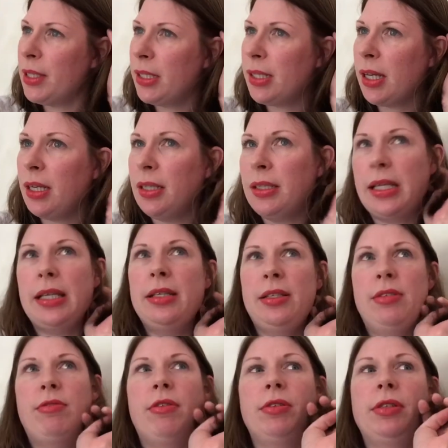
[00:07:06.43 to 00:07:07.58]
Silent
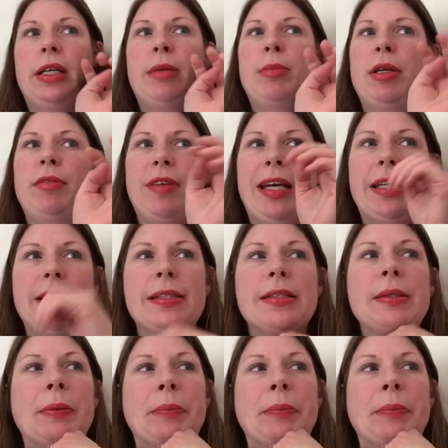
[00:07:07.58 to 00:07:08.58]
tears rolled down my face.